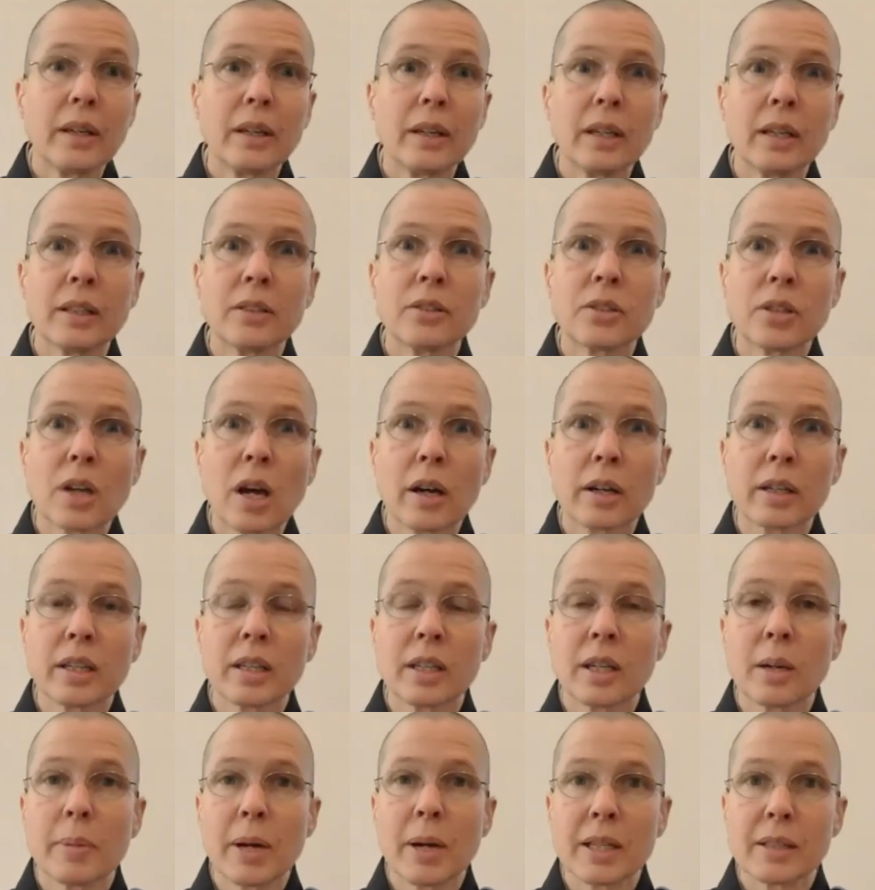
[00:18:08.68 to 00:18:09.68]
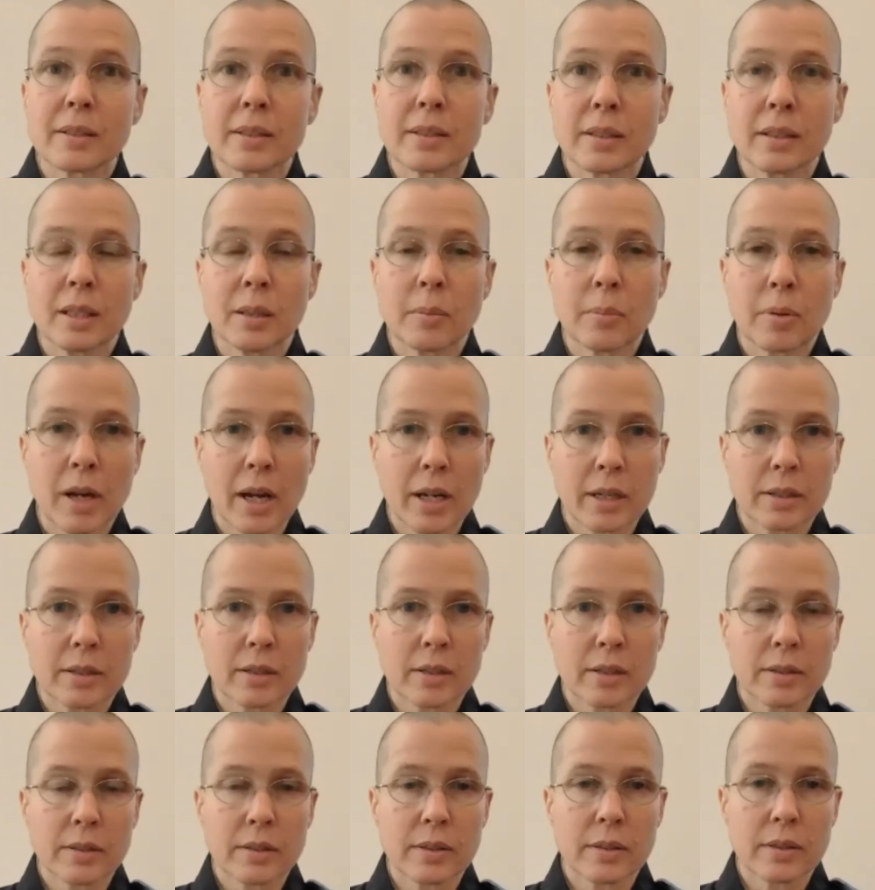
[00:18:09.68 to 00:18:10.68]
In talking about sitting
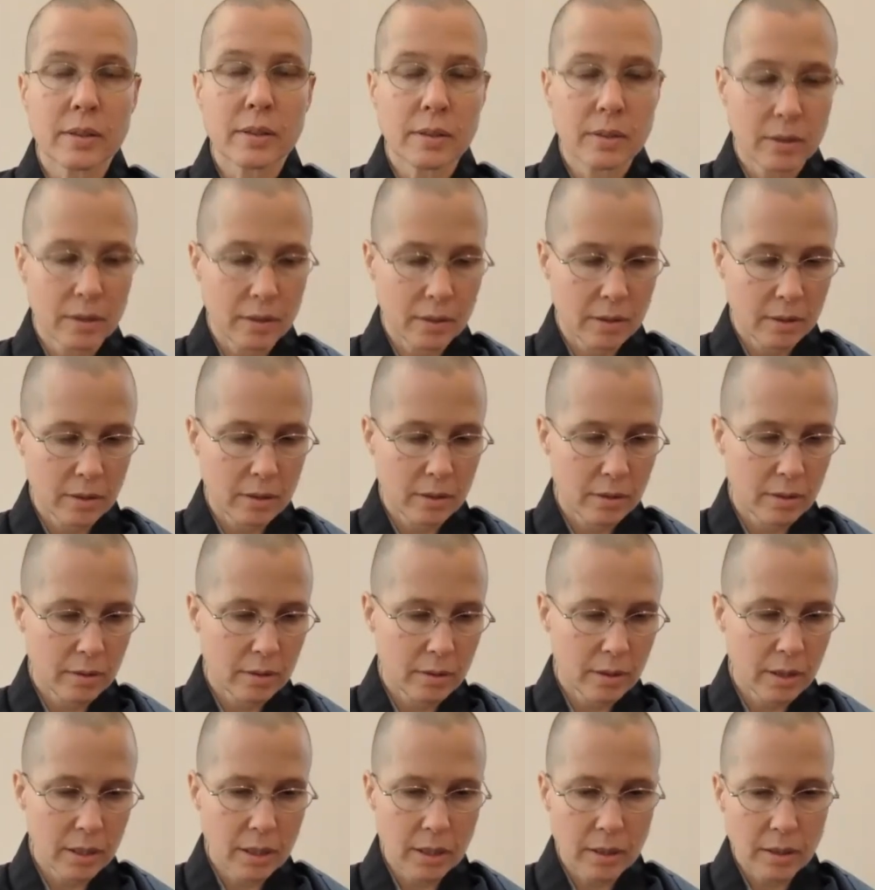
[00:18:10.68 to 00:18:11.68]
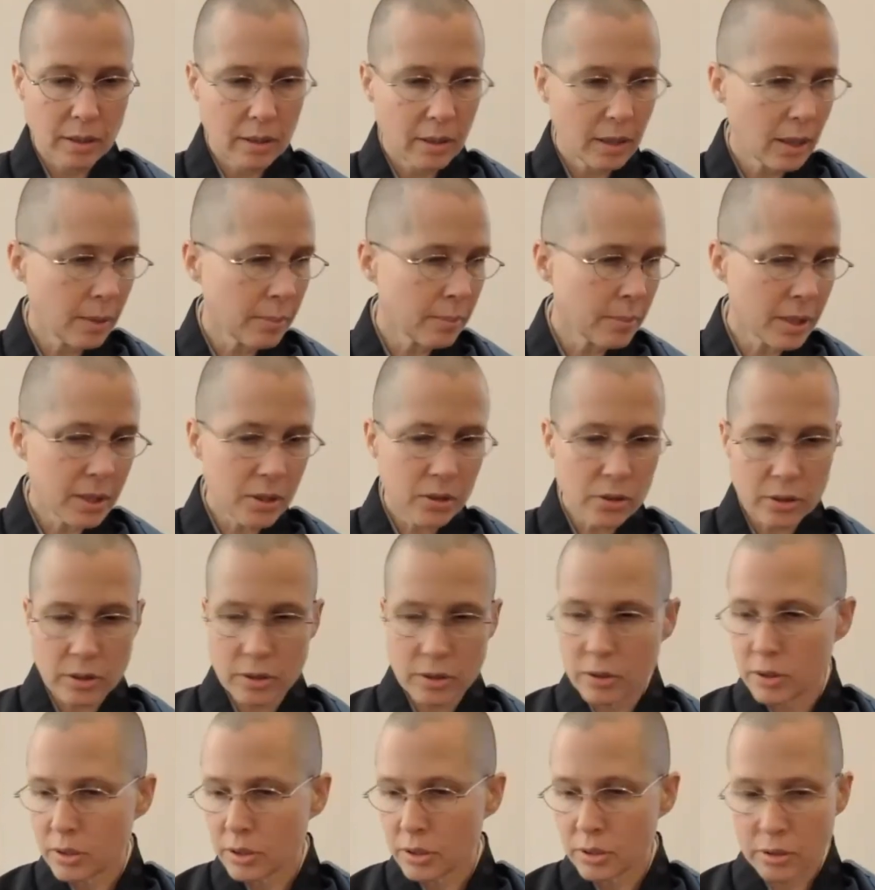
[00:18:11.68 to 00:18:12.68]
practice, I mentioned
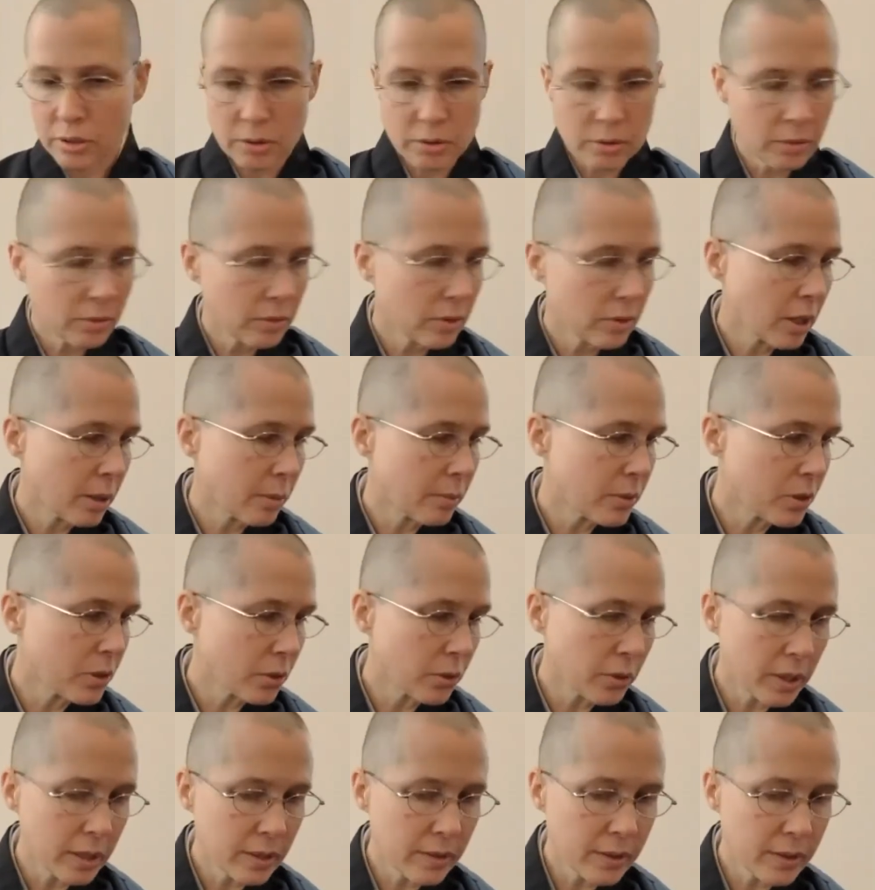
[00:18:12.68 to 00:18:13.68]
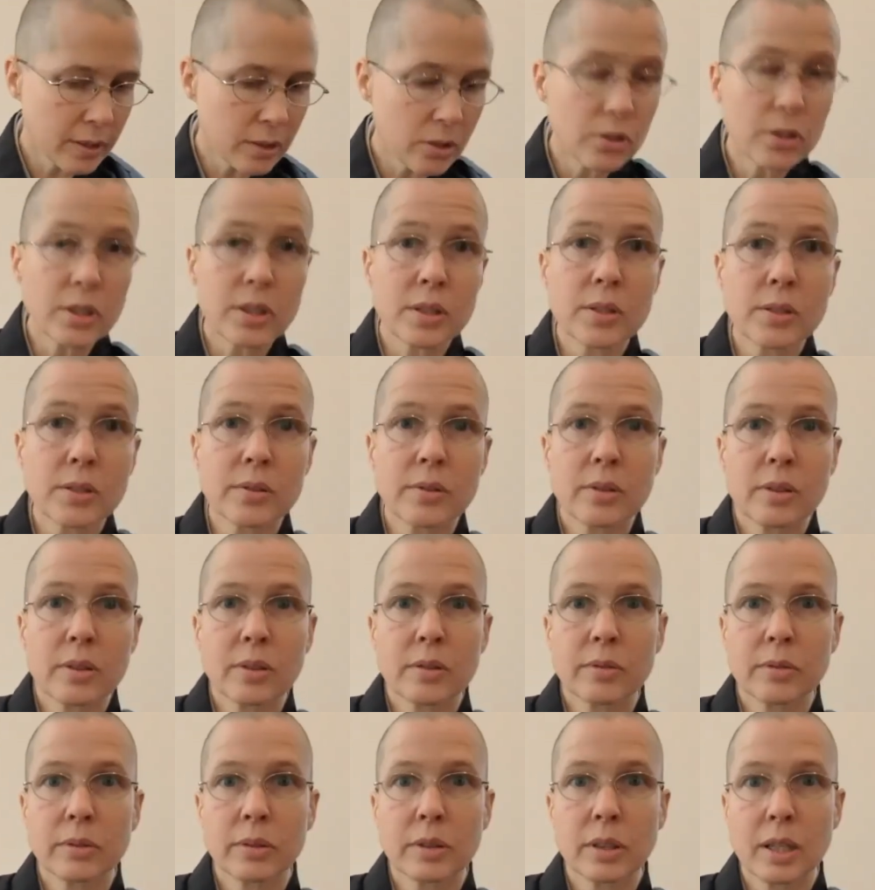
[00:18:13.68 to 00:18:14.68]
to you Dogen Zenji's
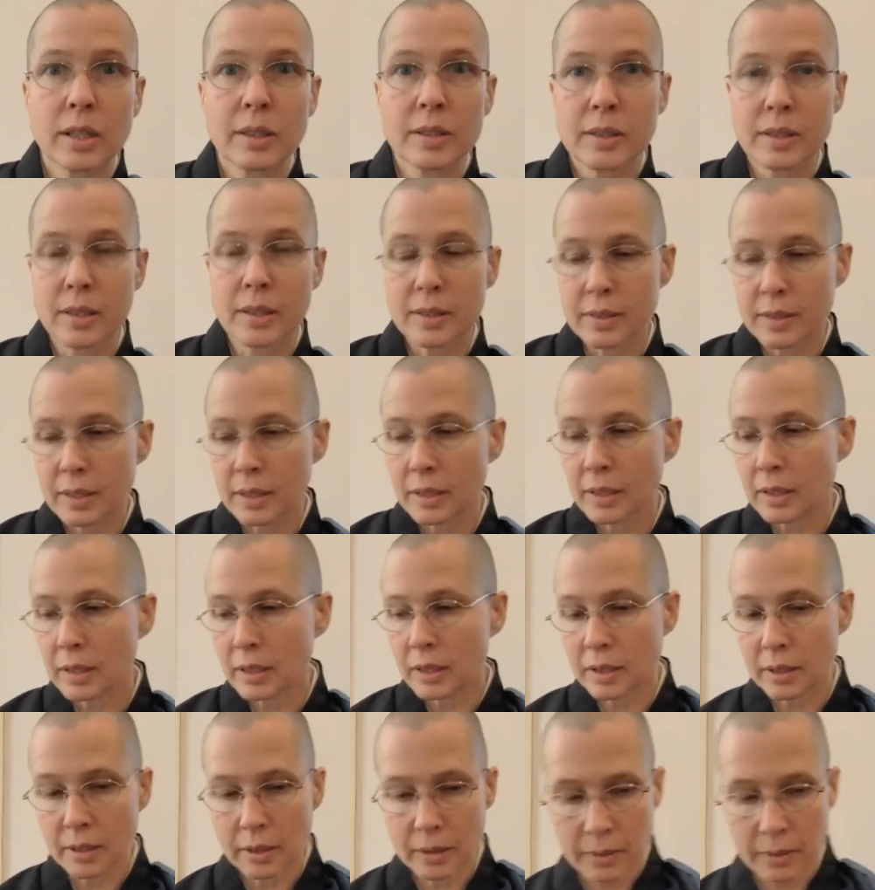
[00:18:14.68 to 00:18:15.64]
Fukan Zazengi.